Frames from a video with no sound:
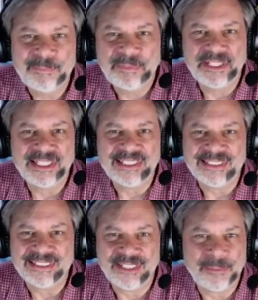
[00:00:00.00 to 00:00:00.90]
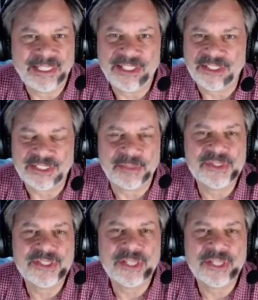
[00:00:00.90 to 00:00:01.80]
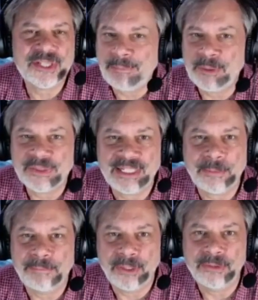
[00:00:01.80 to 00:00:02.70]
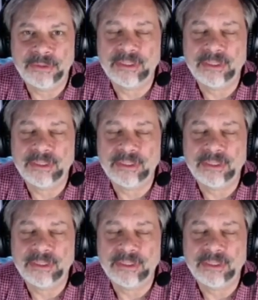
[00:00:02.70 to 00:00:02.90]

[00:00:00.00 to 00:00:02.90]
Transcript: but oh my gosh, I was so happy with how both